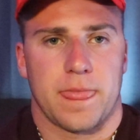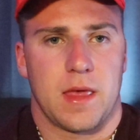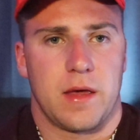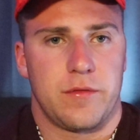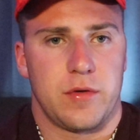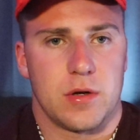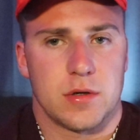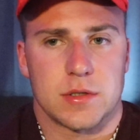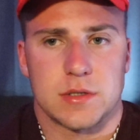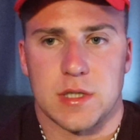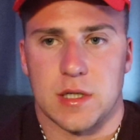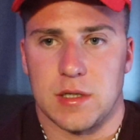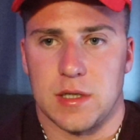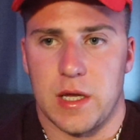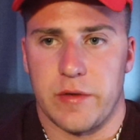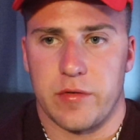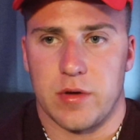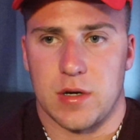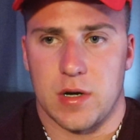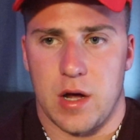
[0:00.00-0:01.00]
If your
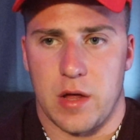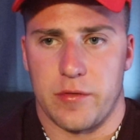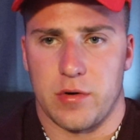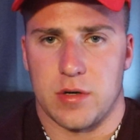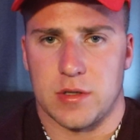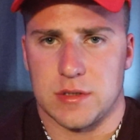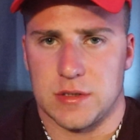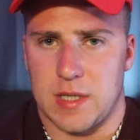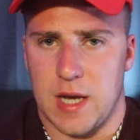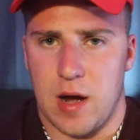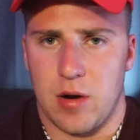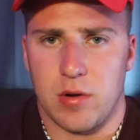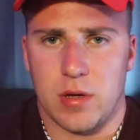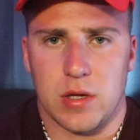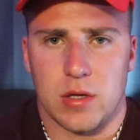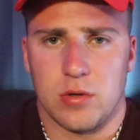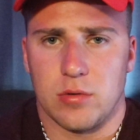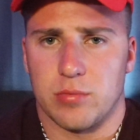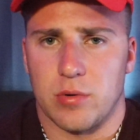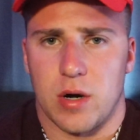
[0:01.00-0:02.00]
significant other is
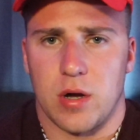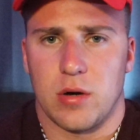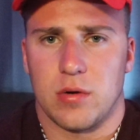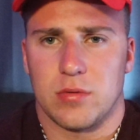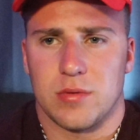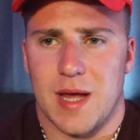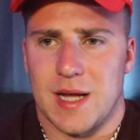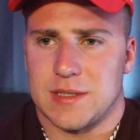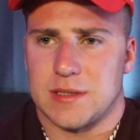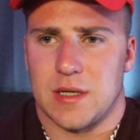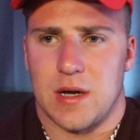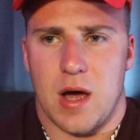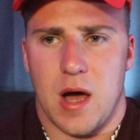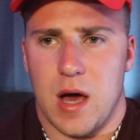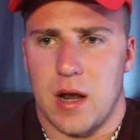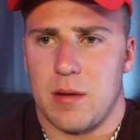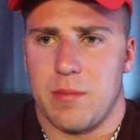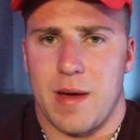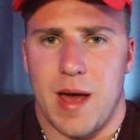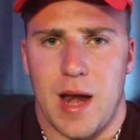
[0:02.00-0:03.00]
doubting you, bro, that's an
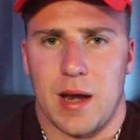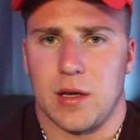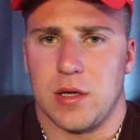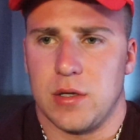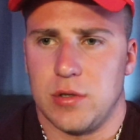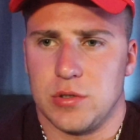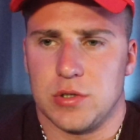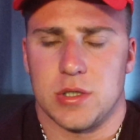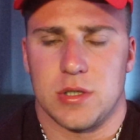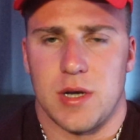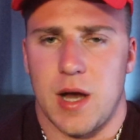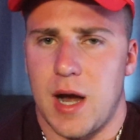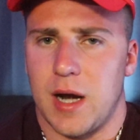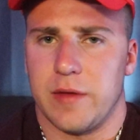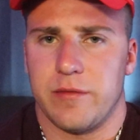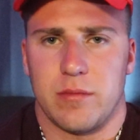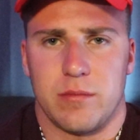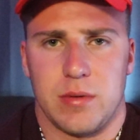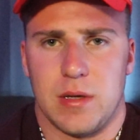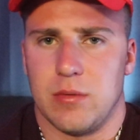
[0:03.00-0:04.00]
automatic you should not
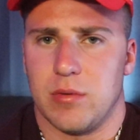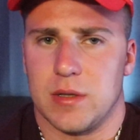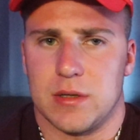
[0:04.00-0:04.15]
even be